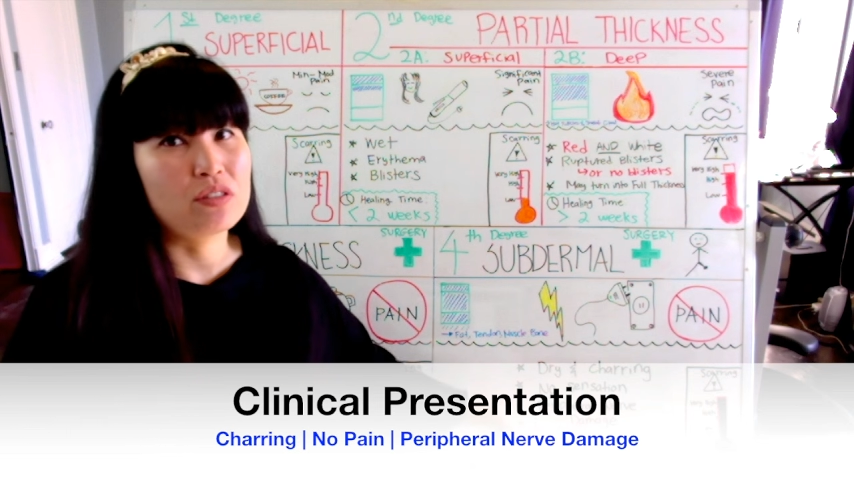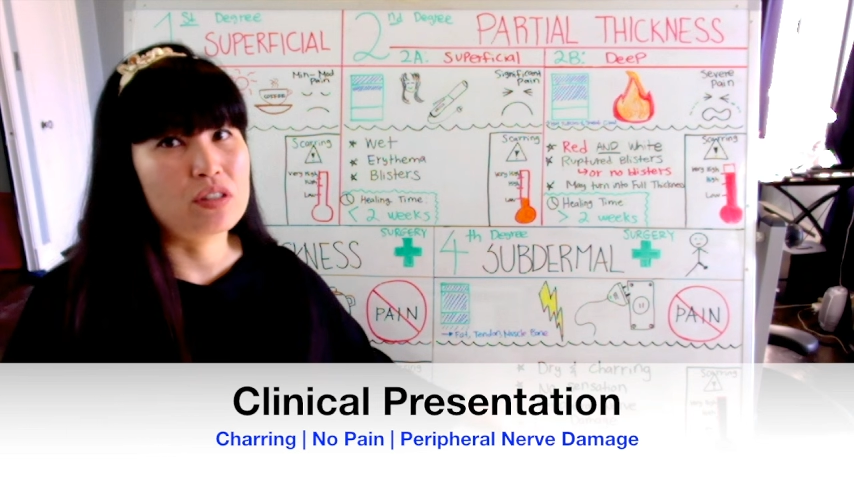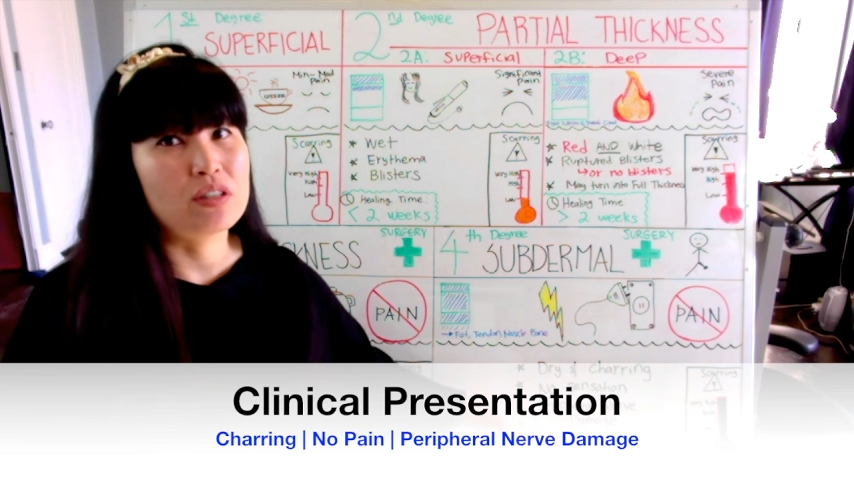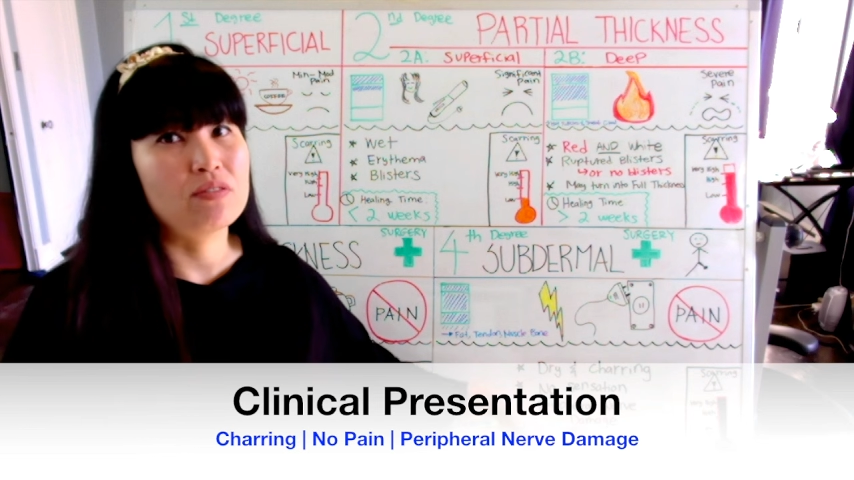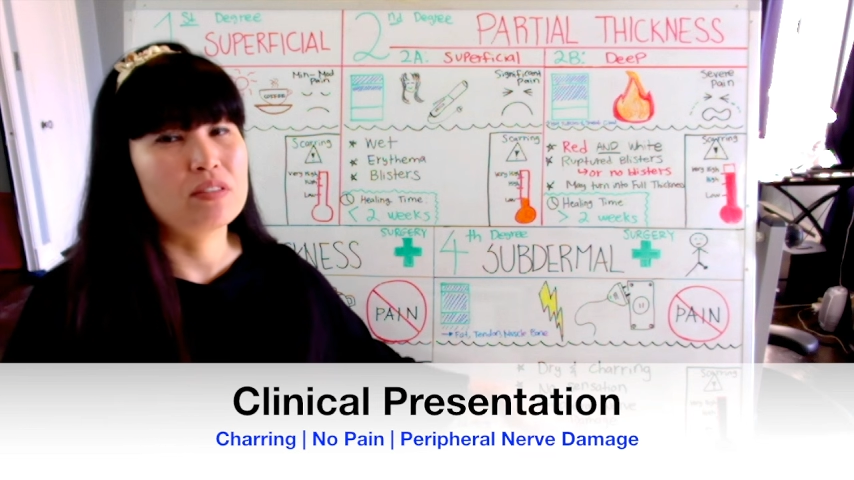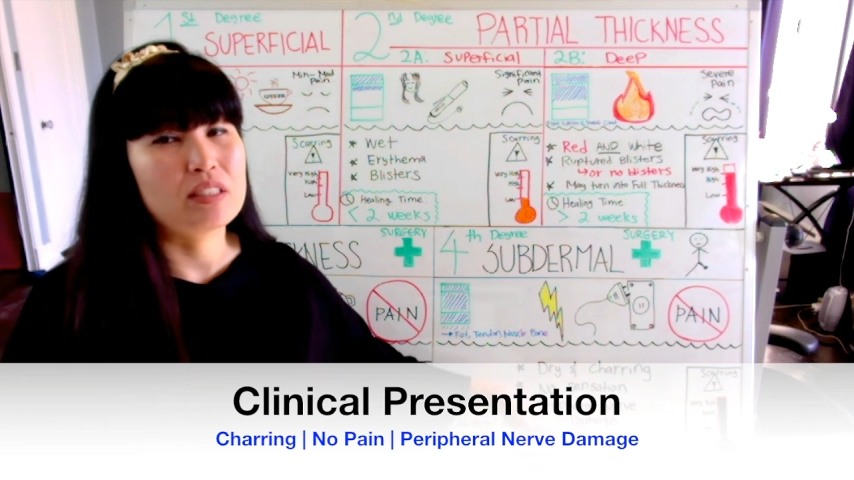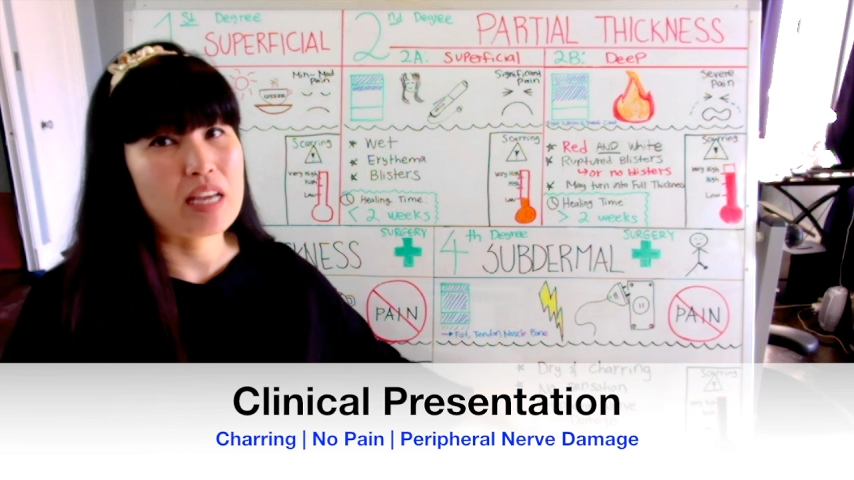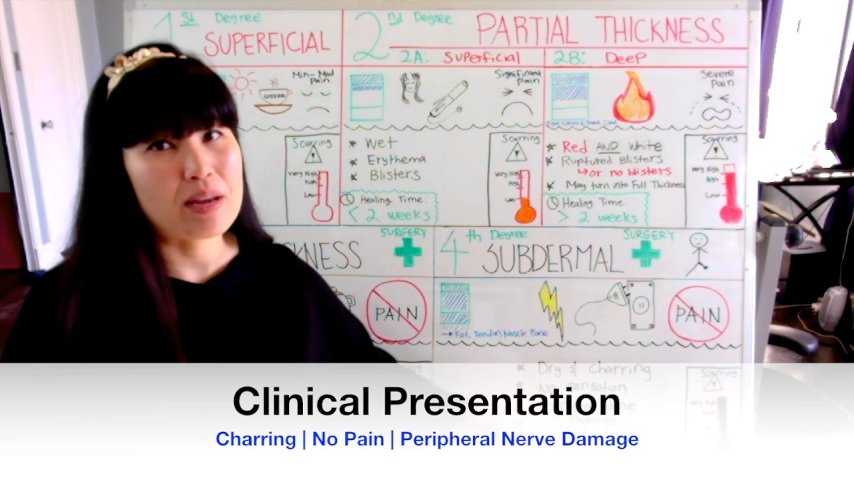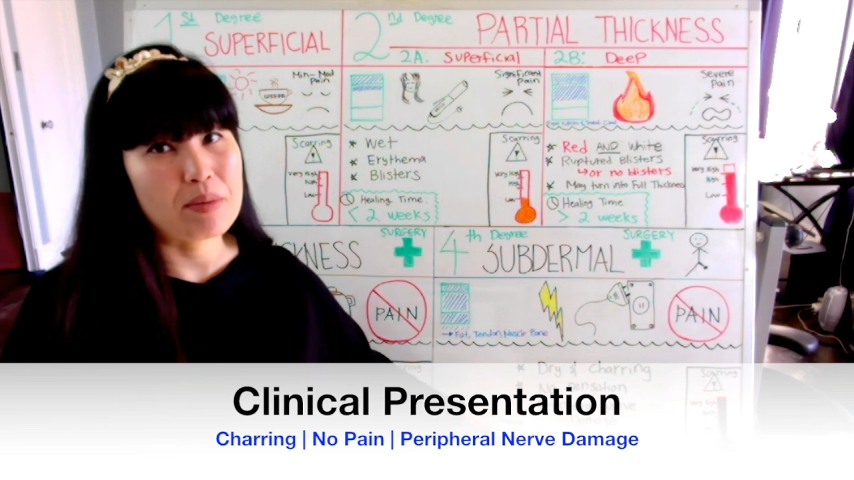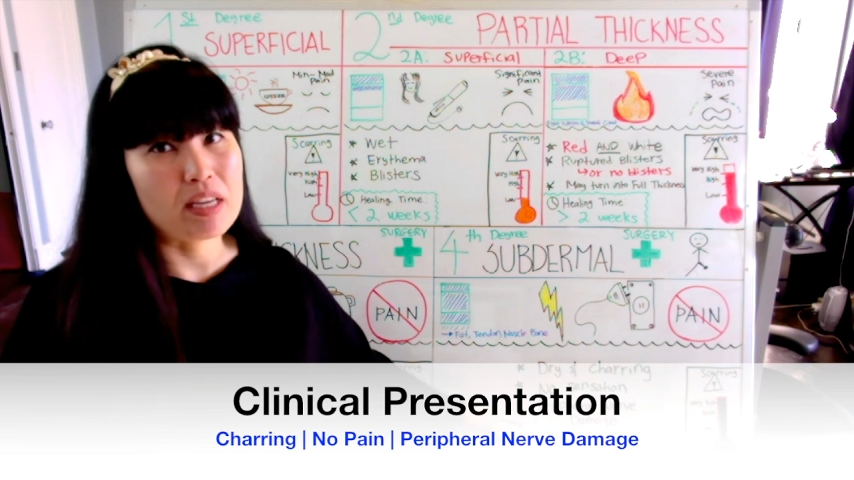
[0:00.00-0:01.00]
nerve
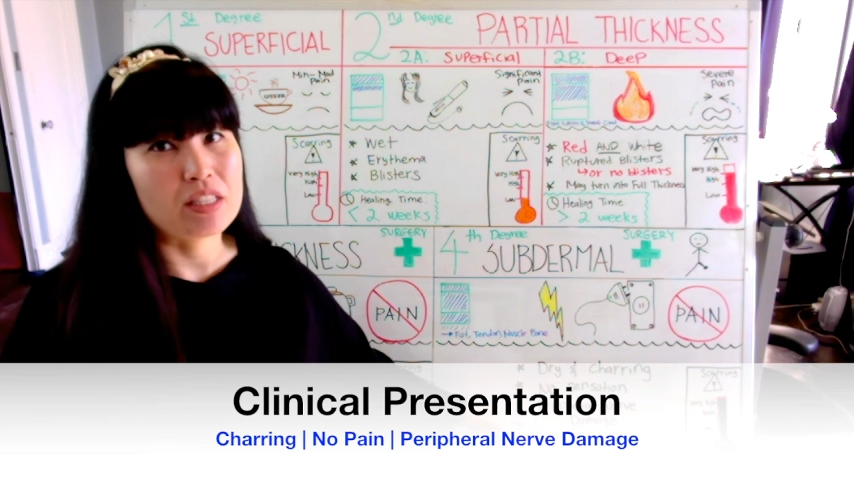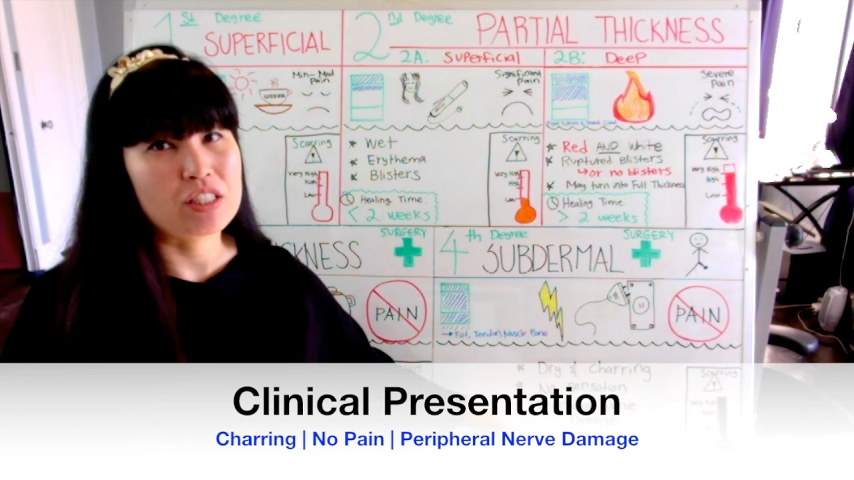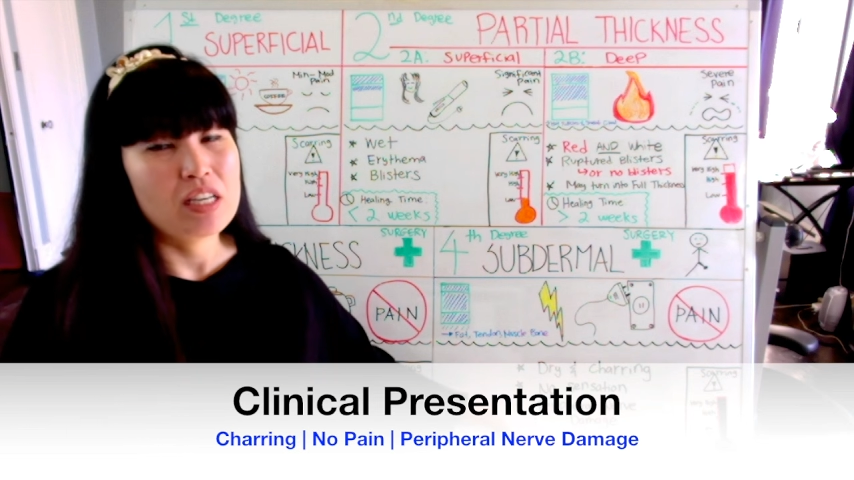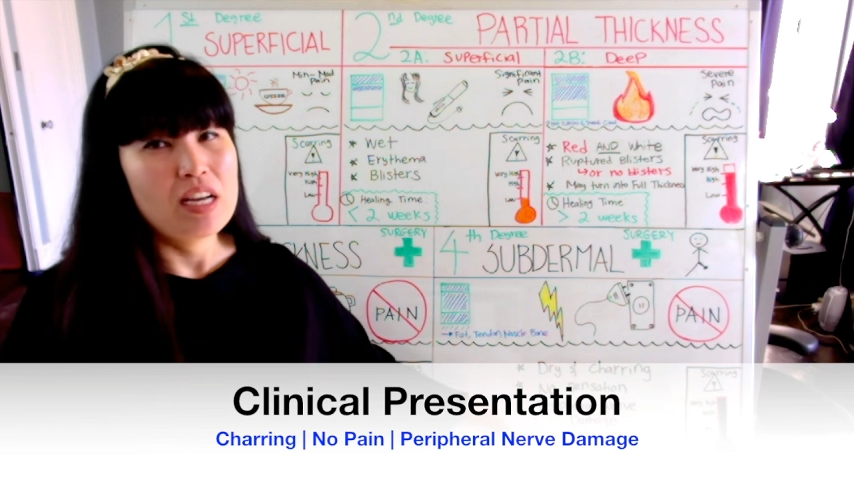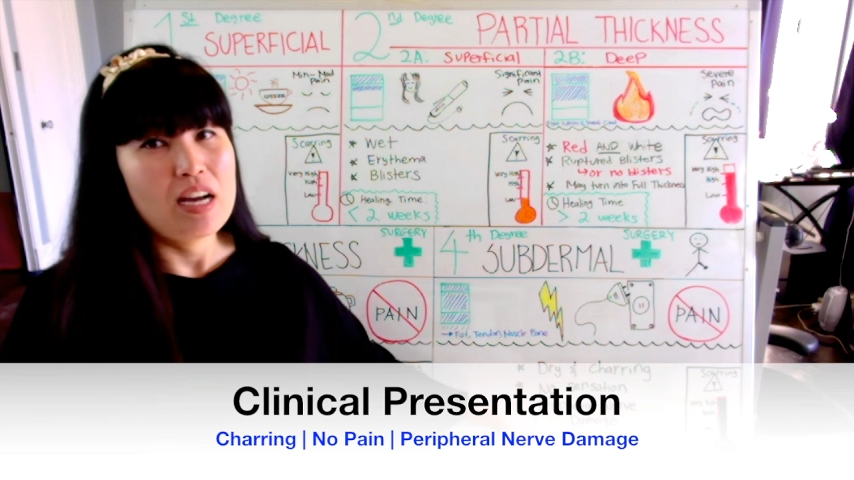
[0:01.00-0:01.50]
damage,